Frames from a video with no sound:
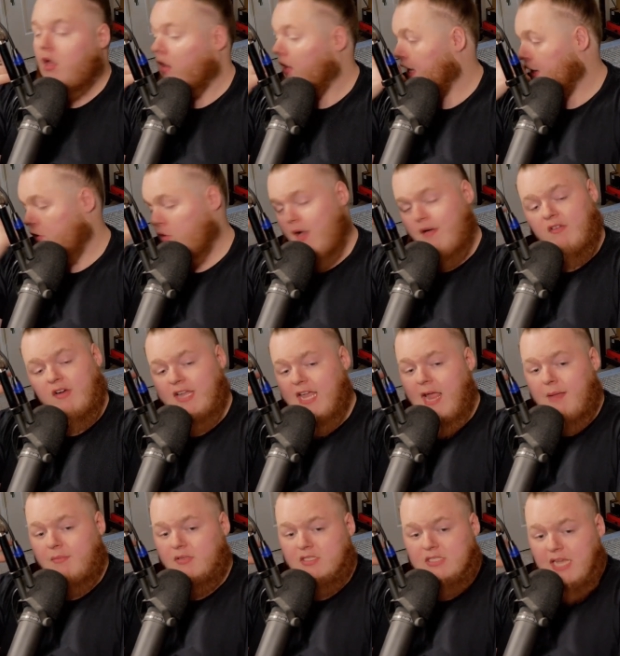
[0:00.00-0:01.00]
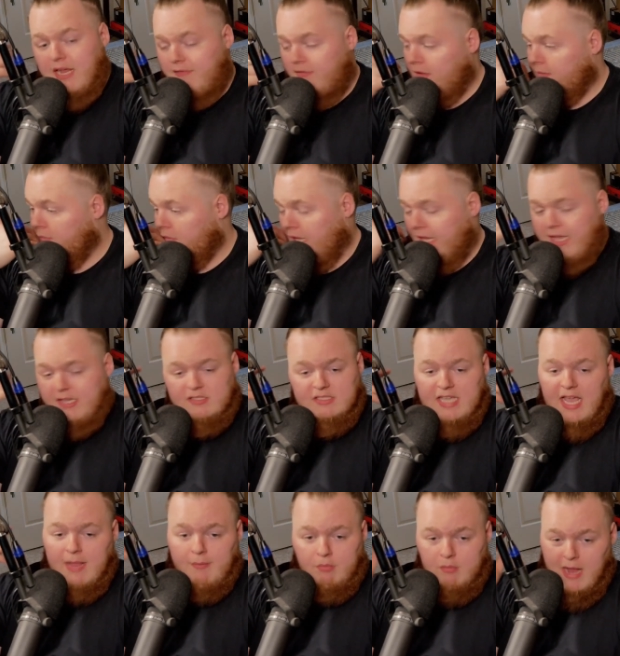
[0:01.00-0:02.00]
Like, whoever came to save them, like,
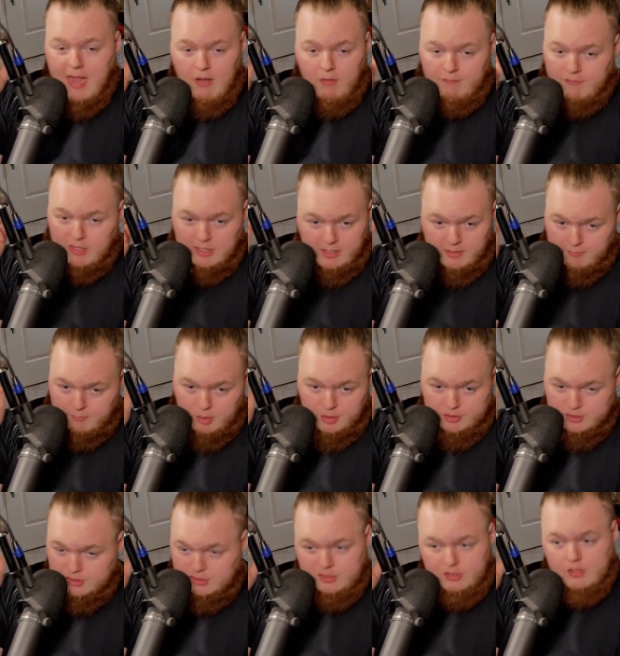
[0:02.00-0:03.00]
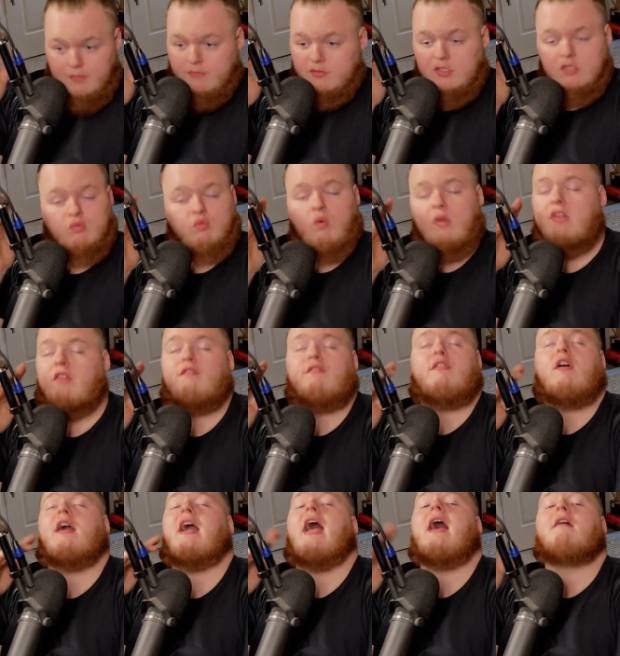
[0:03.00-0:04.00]
escape route, fucking emergency services, what the
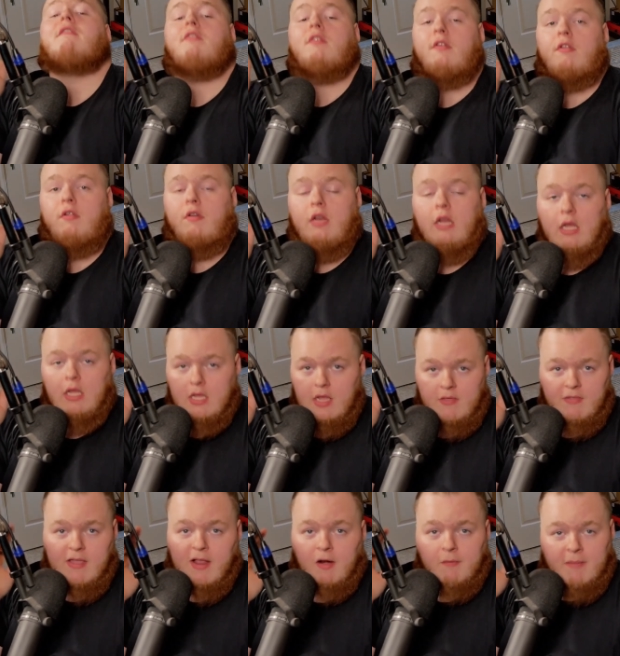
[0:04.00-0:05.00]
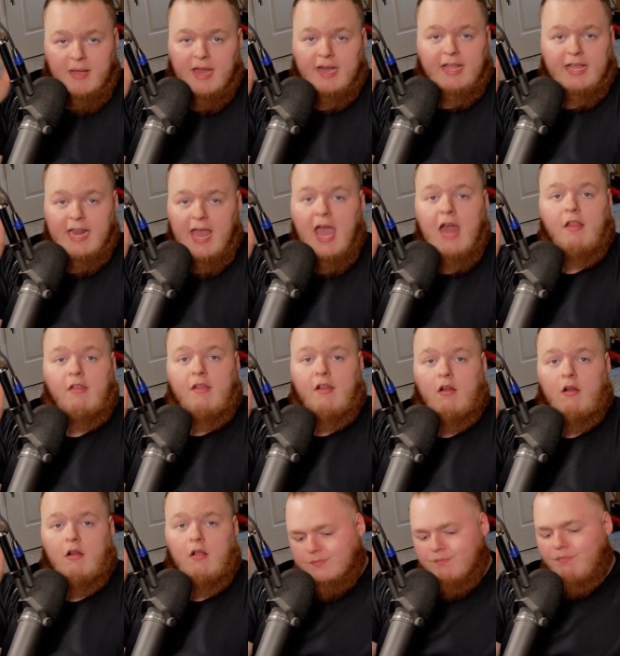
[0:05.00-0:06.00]
fuck ever, dude. They're about to get out of
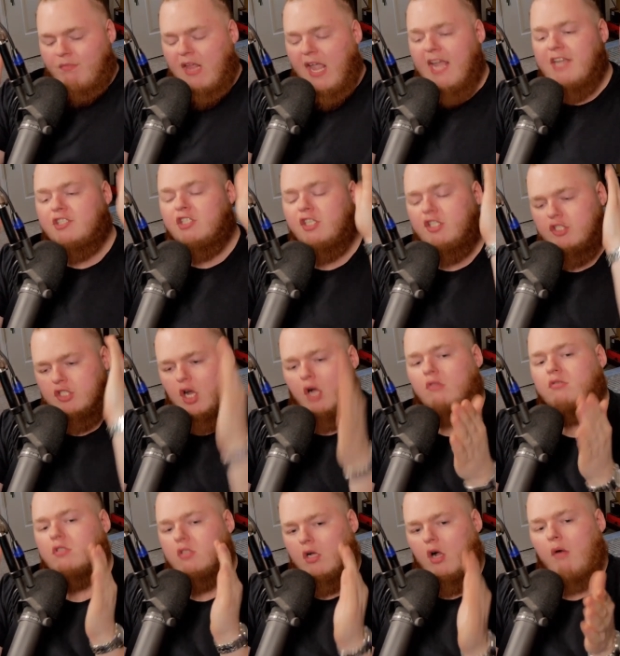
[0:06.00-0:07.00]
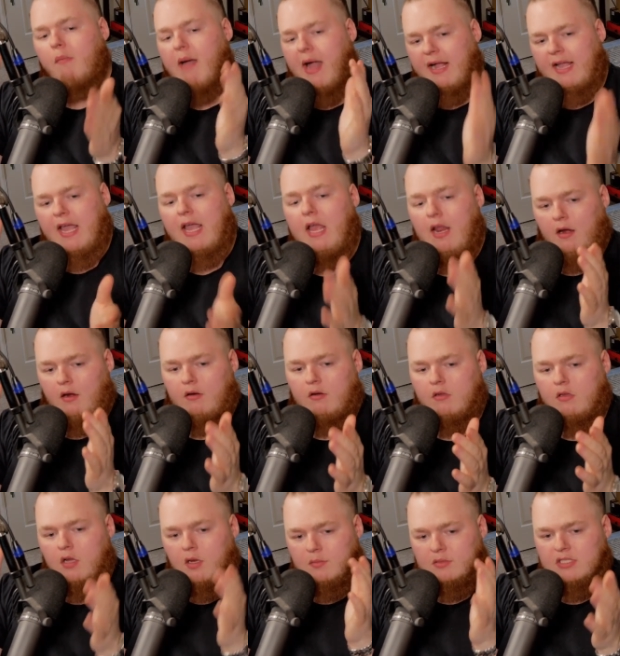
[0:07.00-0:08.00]
there. And she chose to go back in. You
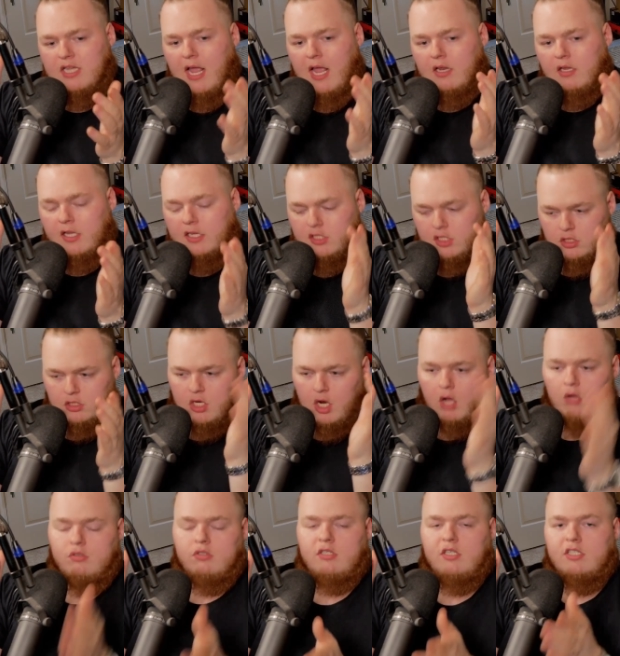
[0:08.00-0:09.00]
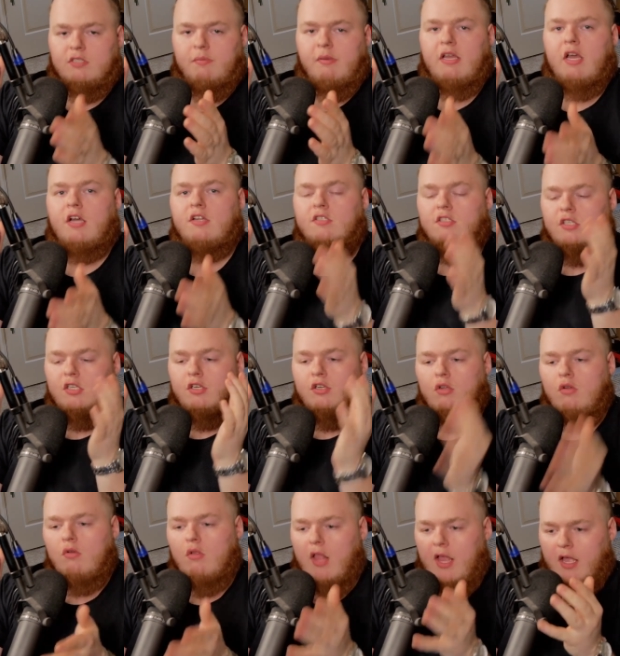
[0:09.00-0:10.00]
know what I'm saying? Like, she chose this because she
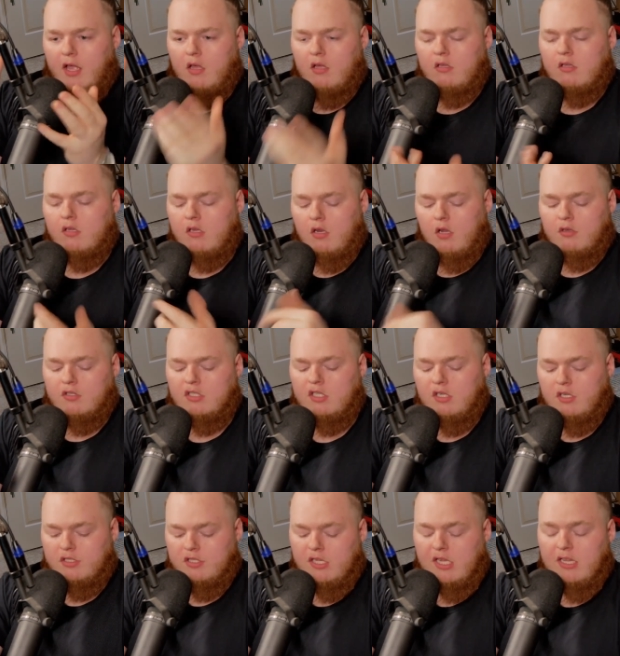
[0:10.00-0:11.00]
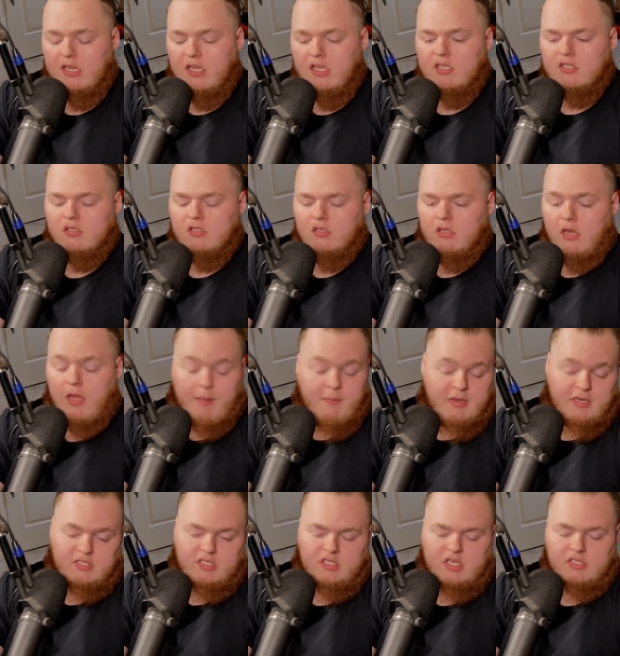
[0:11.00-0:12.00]
knew, like, you know, she, she at least, I
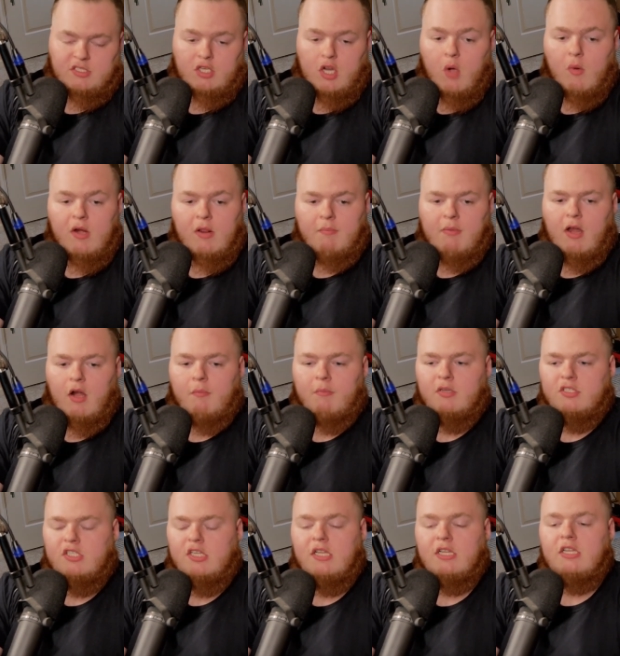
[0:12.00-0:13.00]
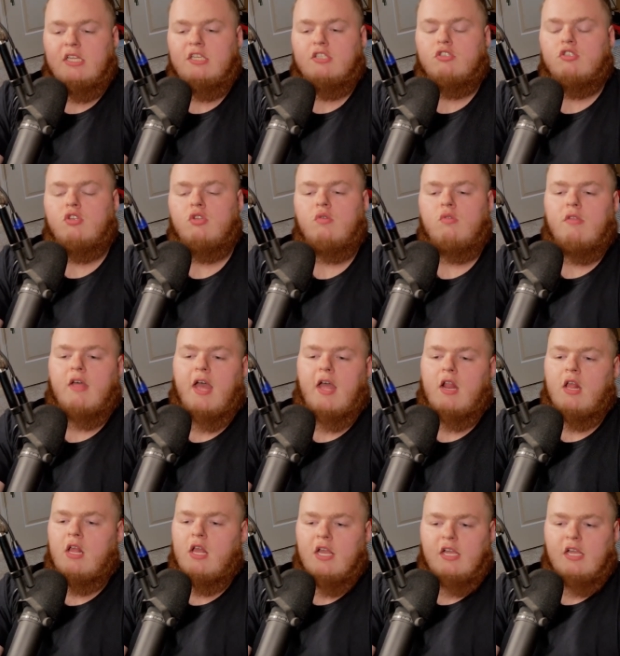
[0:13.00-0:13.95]
mean, she doesn't know any better, but she at least knew that